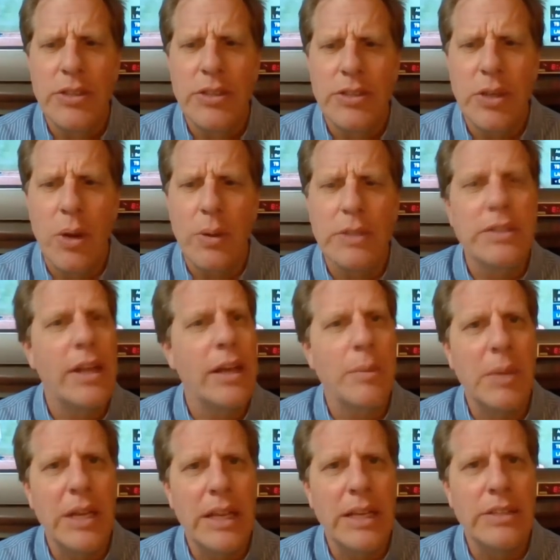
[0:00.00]
So it's not
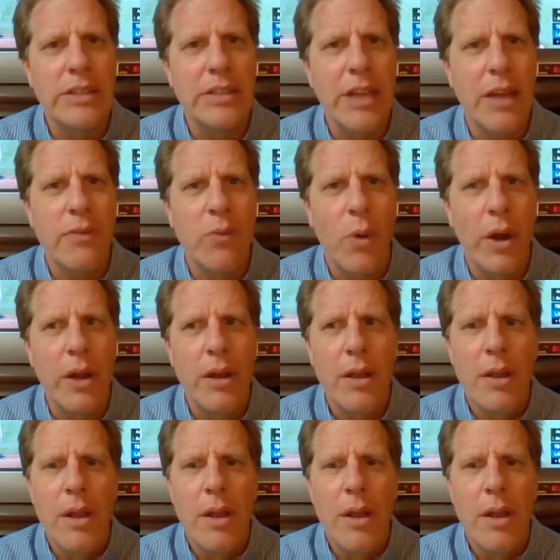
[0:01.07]
going to be an easy day for it.